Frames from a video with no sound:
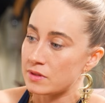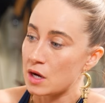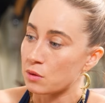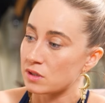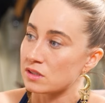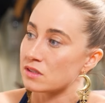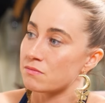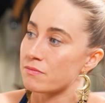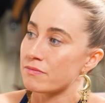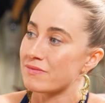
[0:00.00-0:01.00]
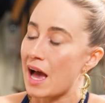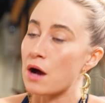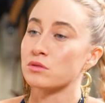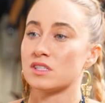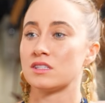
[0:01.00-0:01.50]
there was
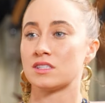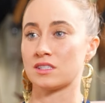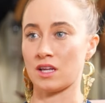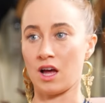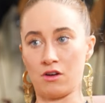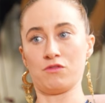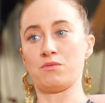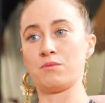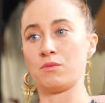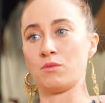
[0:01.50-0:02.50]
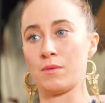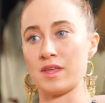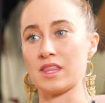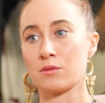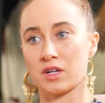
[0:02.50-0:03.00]
thousands of
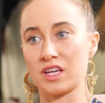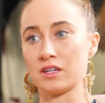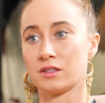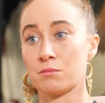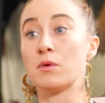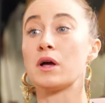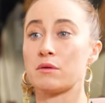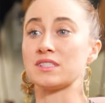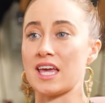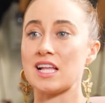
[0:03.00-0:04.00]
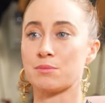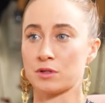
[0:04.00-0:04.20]
women that were killed. It was eighty